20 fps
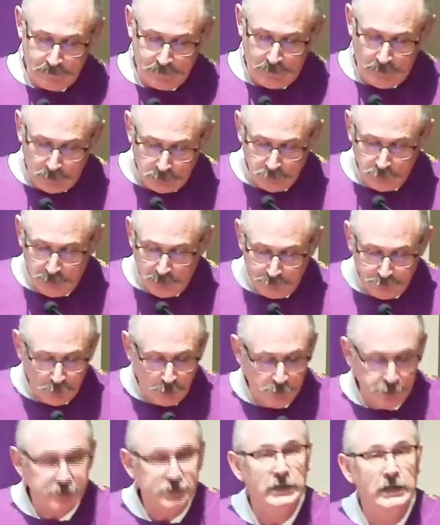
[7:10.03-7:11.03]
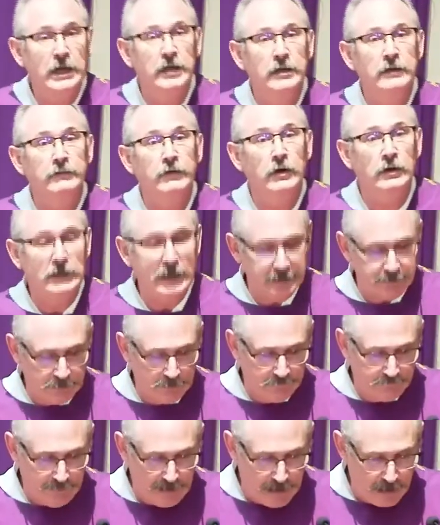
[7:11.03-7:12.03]
As we approach the end of our
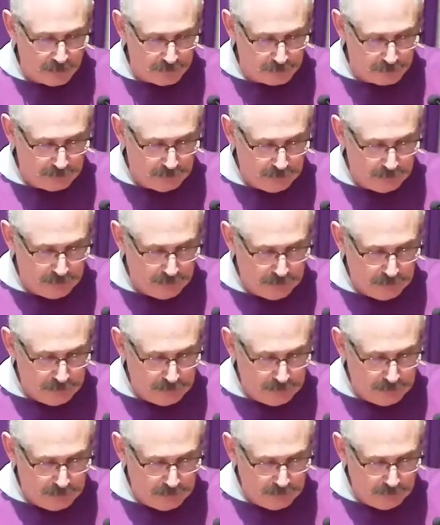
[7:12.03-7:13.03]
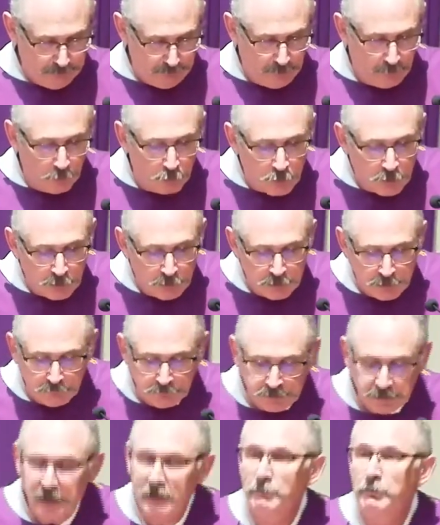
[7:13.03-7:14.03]
Lenten fast, may the words of
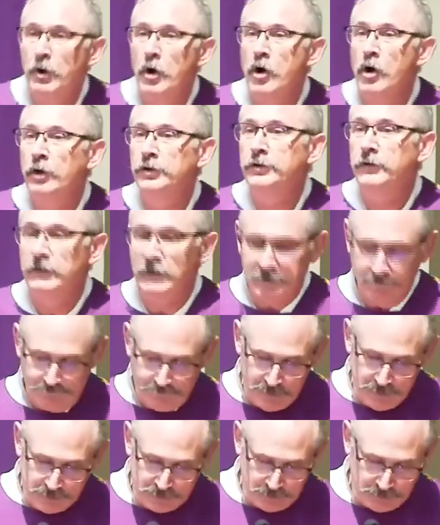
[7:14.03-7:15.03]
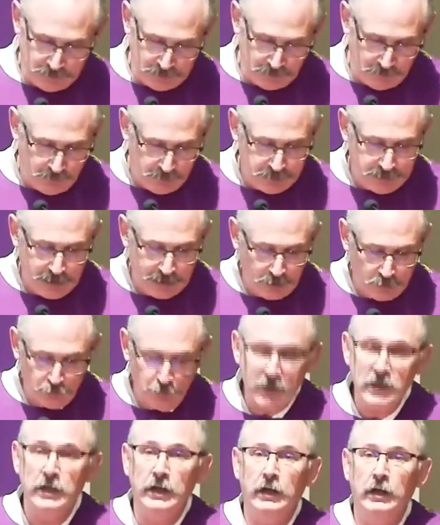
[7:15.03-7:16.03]
St. Paul to the Ephesians in our second
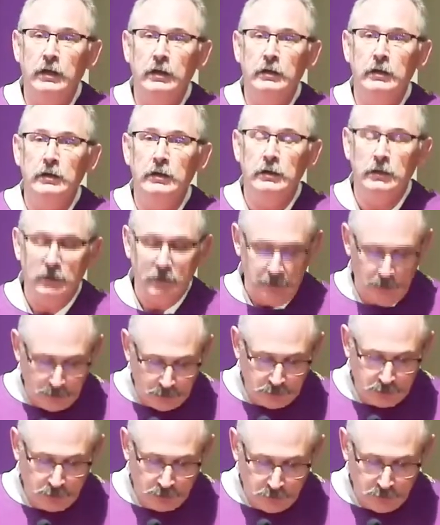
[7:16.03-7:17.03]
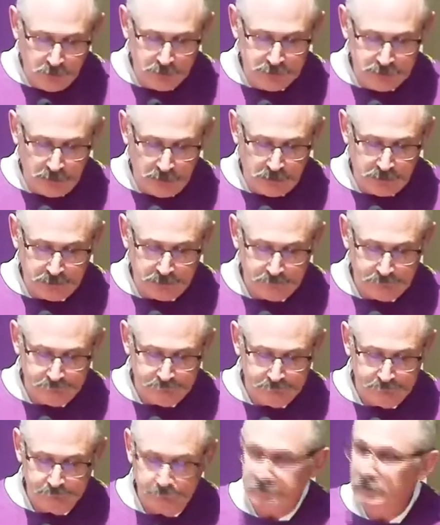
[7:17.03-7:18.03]
reading encourage us
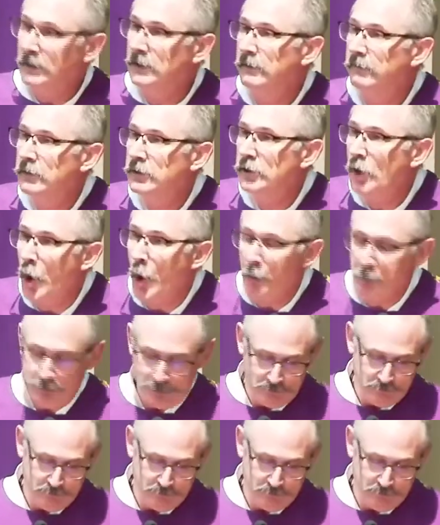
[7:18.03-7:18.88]
and give us hope.